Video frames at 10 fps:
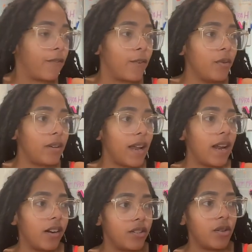a fruit
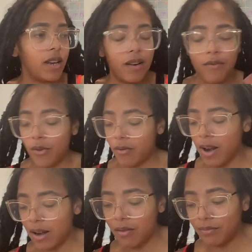night Aren't you eating fruit
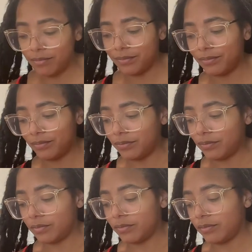right now?
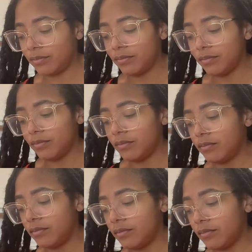Mama,
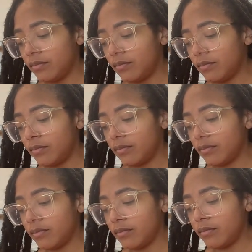yeah, yeah,
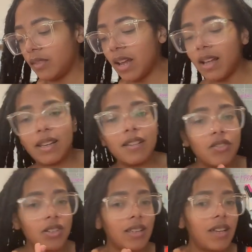
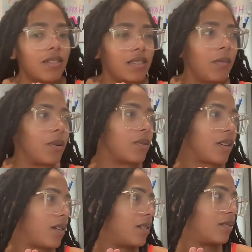didn't you just say your stomach
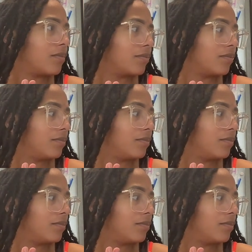was hurting?